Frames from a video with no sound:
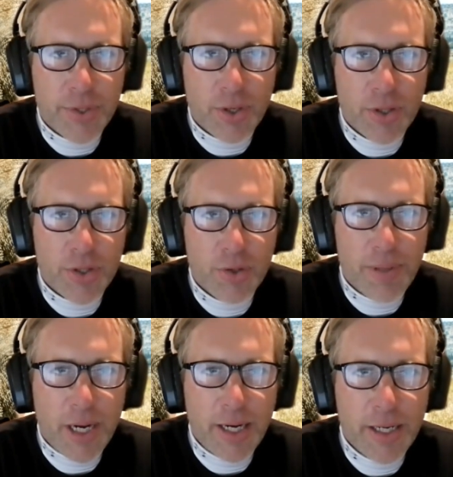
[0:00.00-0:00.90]
starts
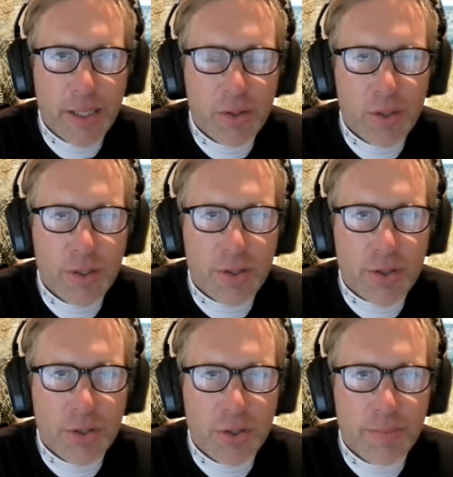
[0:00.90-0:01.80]
opining on
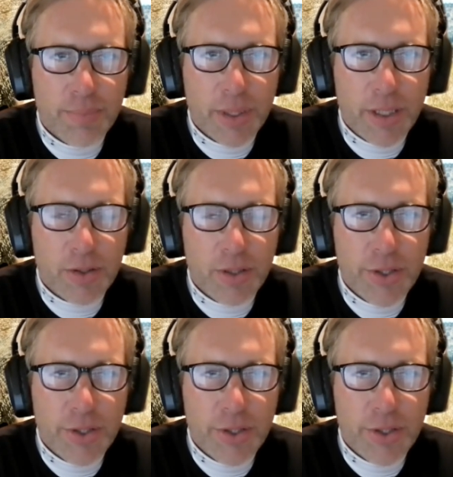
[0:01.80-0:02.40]
certain political